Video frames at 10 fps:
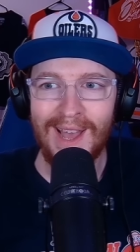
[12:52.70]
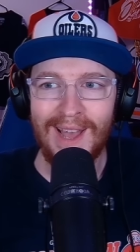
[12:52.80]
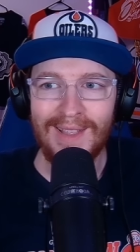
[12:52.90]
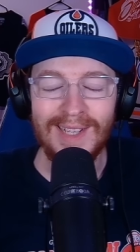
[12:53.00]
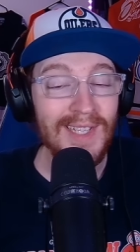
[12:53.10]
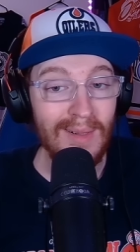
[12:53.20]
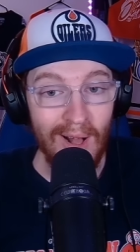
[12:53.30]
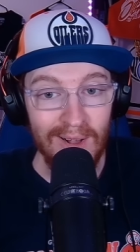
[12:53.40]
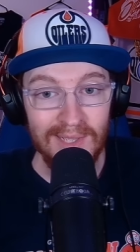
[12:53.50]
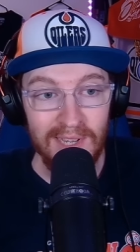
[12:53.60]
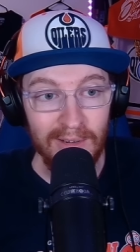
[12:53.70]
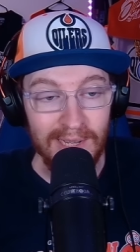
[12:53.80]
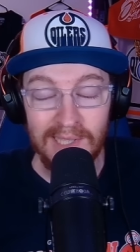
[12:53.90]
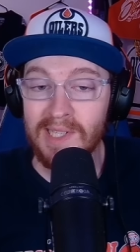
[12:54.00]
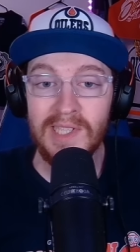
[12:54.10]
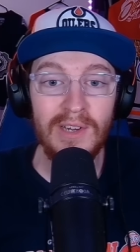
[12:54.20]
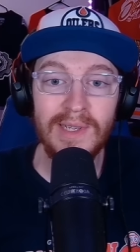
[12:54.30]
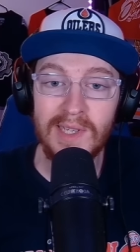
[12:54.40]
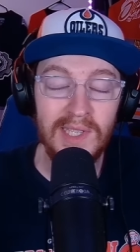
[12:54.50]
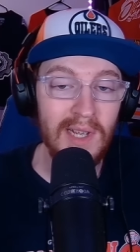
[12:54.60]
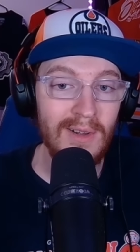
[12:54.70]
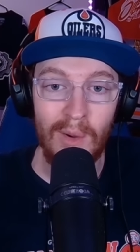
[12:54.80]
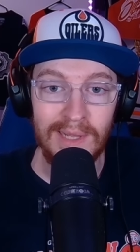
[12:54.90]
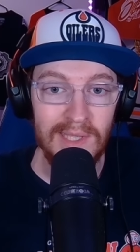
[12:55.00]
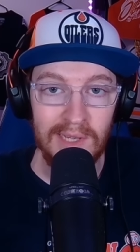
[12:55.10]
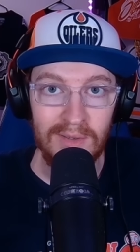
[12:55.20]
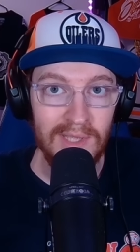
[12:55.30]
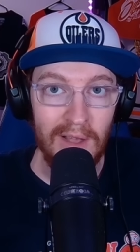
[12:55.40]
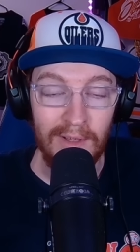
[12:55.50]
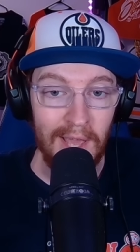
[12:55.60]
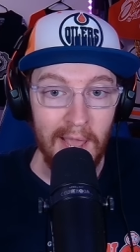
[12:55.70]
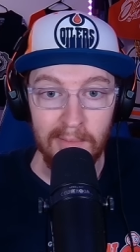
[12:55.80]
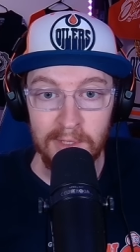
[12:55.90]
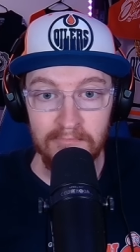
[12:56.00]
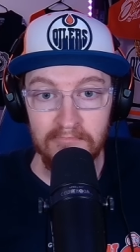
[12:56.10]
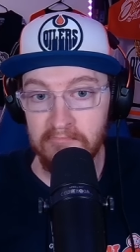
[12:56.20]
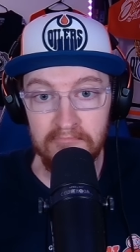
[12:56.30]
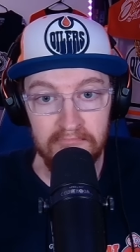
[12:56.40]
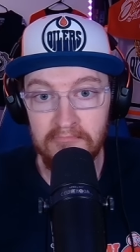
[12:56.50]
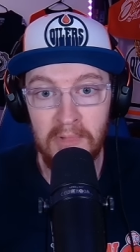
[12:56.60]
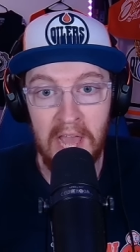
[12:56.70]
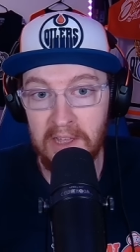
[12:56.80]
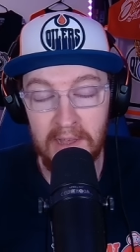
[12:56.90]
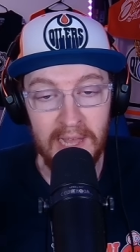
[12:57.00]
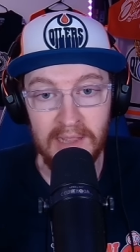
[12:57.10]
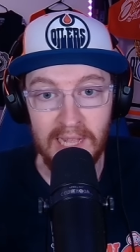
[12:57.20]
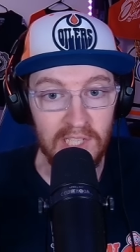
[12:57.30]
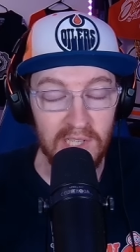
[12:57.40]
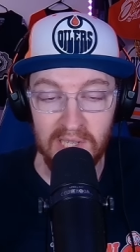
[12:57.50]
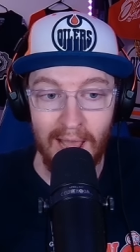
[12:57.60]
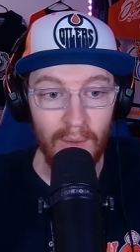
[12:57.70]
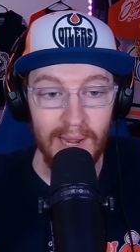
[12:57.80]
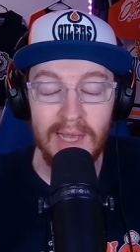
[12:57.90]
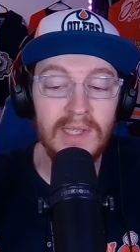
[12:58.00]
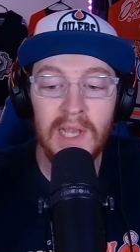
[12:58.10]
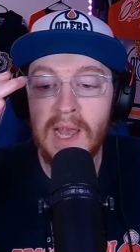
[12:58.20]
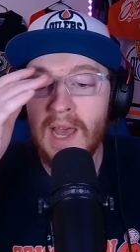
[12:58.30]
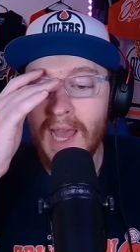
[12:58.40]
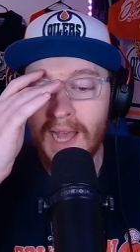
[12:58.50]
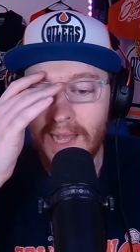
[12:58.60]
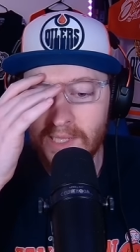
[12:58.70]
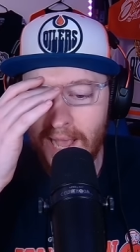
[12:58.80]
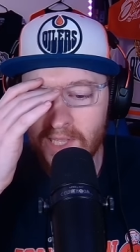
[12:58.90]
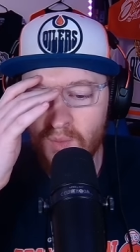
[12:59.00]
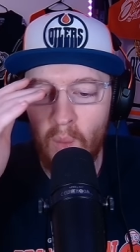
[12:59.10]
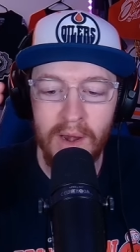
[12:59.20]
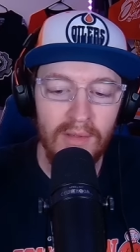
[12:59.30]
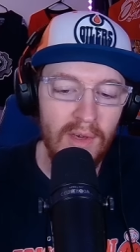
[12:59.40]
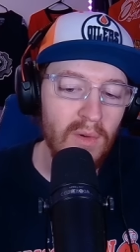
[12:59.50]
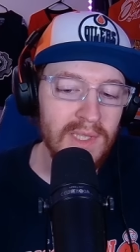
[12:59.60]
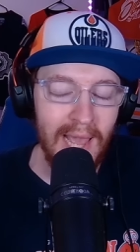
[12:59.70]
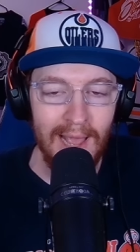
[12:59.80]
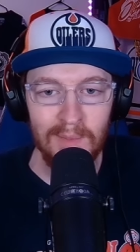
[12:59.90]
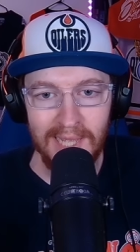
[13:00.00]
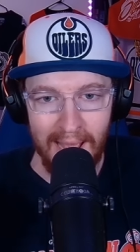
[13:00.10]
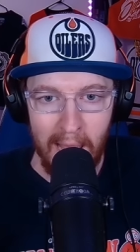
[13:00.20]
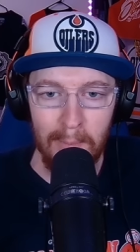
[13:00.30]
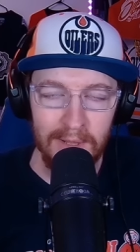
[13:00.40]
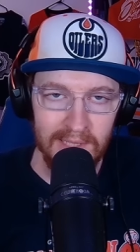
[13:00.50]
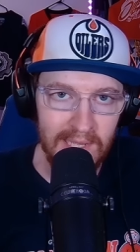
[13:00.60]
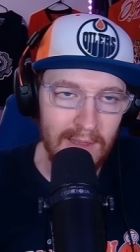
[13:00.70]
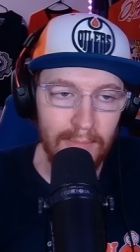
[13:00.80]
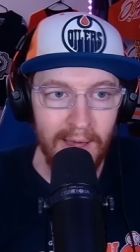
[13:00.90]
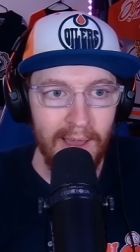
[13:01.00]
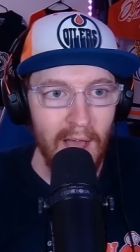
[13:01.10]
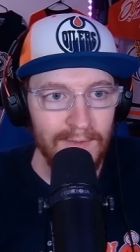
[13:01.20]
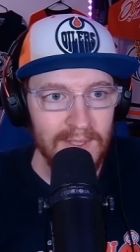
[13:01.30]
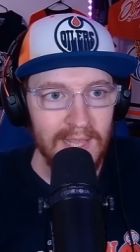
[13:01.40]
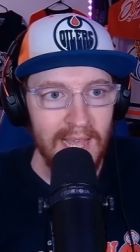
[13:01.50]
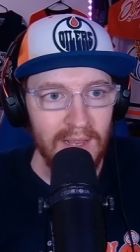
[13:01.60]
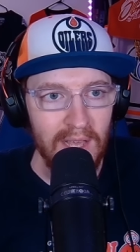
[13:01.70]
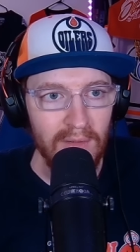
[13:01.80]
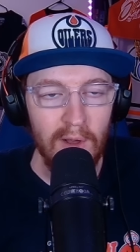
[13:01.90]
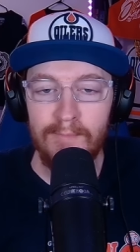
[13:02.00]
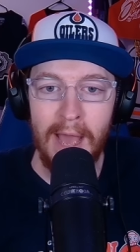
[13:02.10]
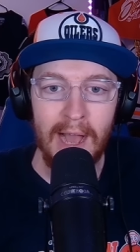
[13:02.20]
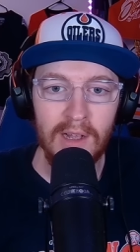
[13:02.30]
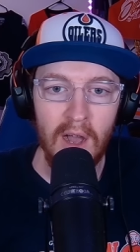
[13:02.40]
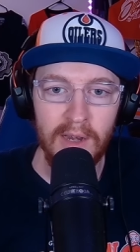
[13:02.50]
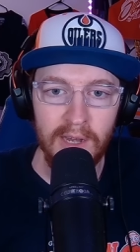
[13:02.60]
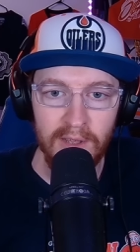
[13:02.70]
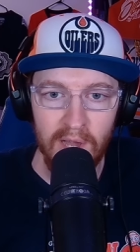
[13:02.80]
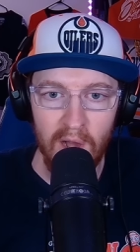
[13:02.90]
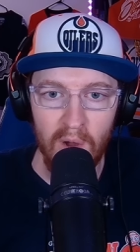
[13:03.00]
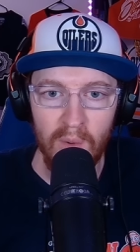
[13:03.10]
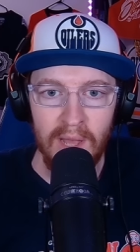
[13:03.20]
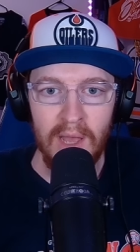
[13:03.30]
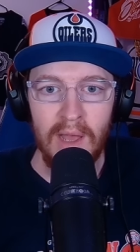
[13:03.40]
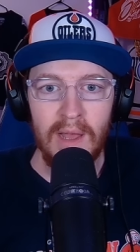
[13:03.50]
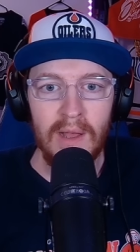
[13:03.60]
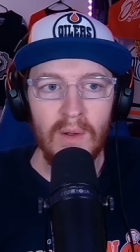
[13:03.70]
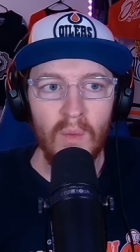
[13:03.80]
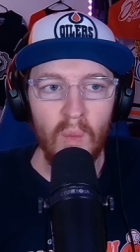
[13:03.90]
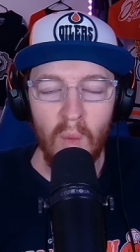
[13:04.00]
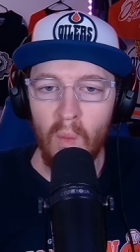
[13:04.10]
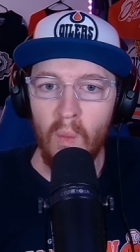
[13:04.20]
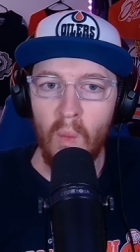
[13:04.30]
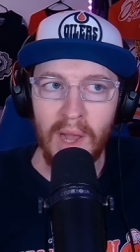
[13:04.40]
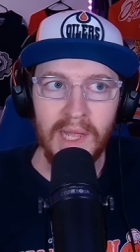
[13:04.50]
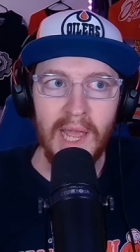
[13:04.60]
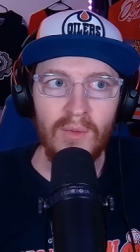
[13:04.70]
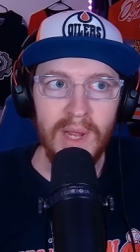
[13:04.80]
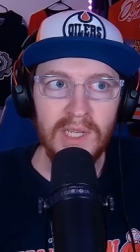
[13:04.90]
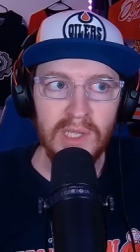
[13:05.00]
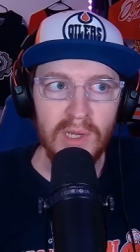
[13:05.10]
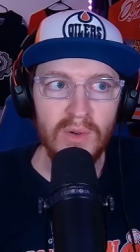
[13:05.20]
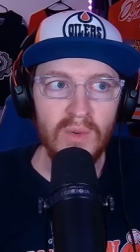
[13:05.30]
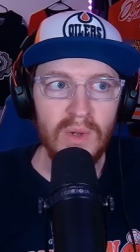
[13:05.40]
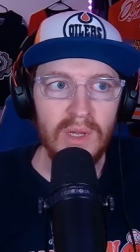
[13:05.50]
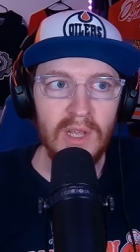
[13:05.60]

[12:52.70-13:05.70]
This is a long series. This series is still going 6 or 7 games. That's just how it is. It's one of those games that happens in the playoffs that you look back on and you go, what can we do to